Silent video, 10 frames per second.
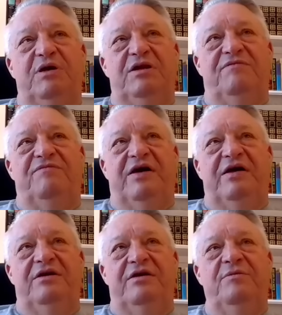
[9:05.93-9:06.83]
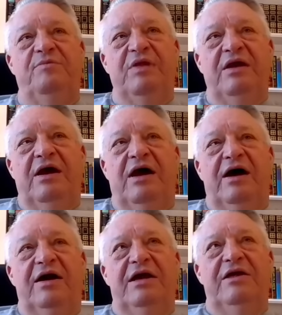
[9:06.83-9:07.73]
can be defended,
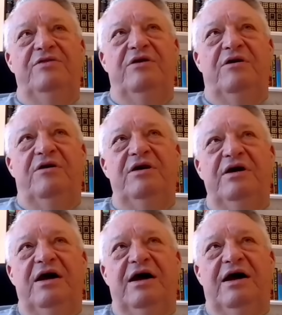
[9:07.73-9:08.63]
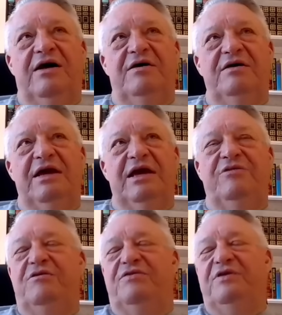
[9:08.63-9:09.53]
either
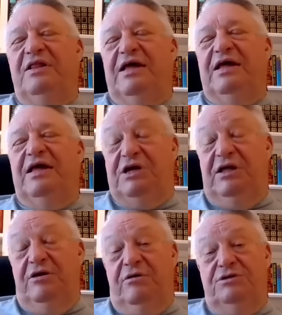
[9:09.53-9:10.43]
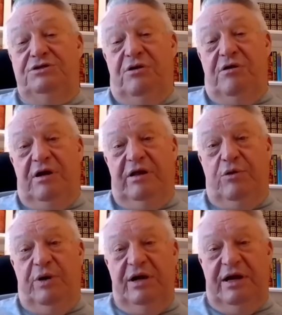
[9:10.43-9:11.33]
theologically or
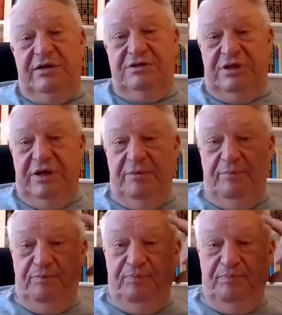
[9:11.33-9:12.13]
historically. Quite honestly.